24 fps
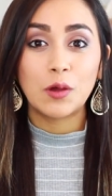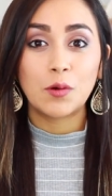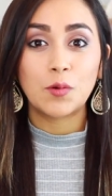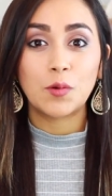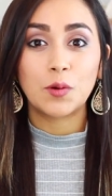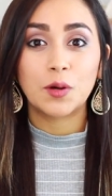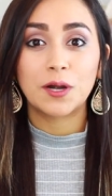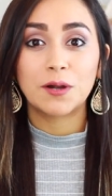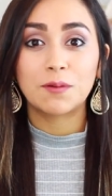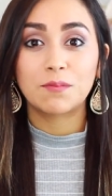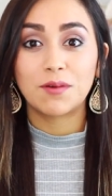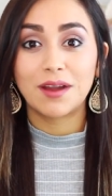
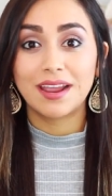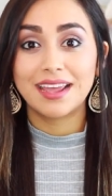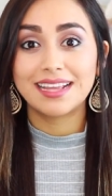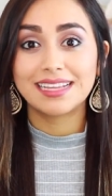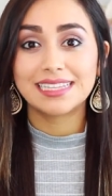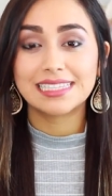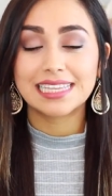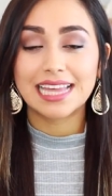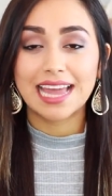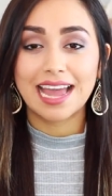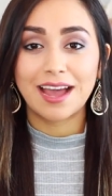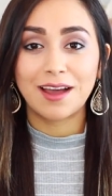or break
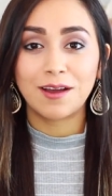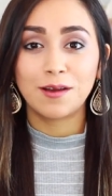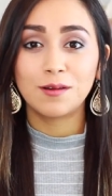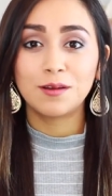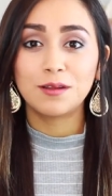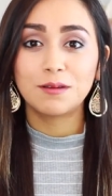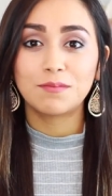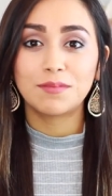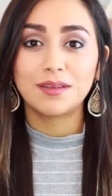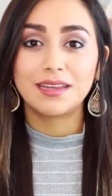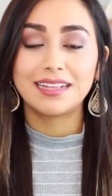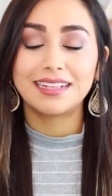us
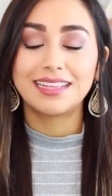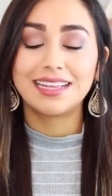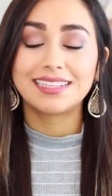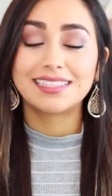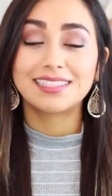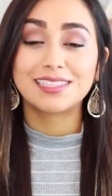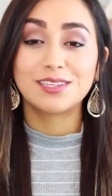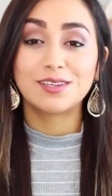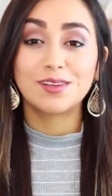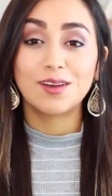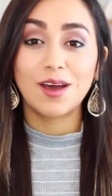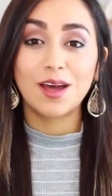out, but
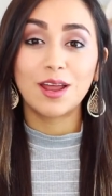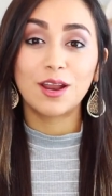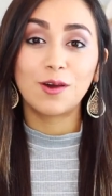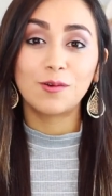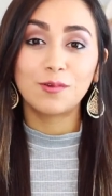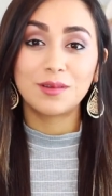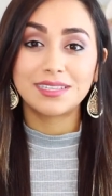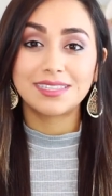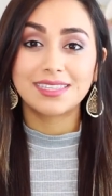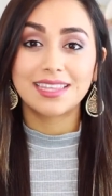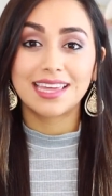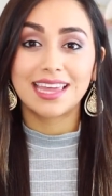that's not
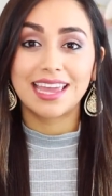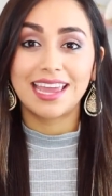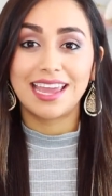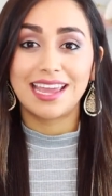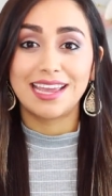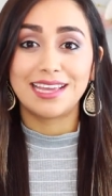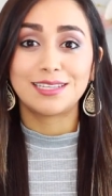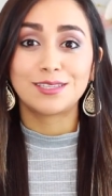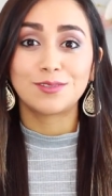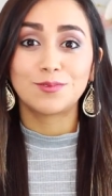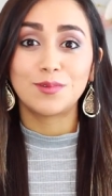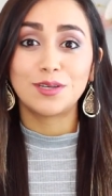always the
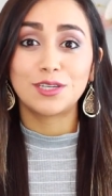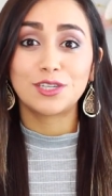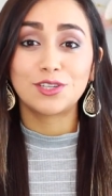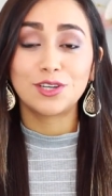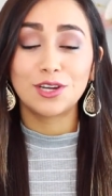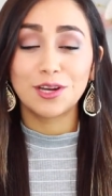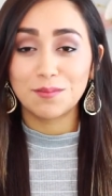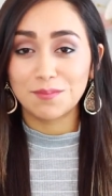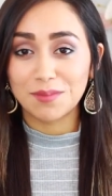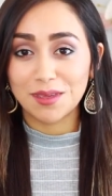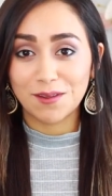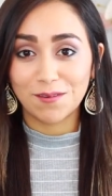case. We
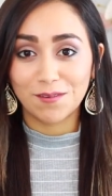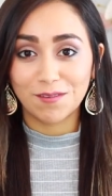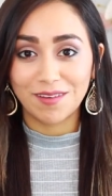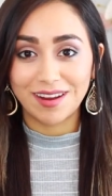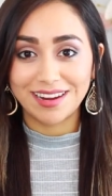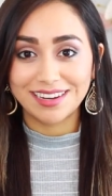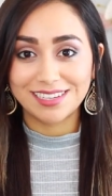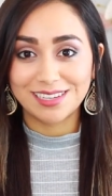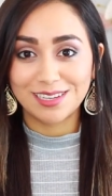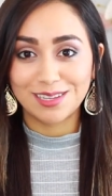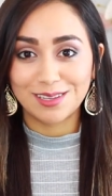shouldn't be afraid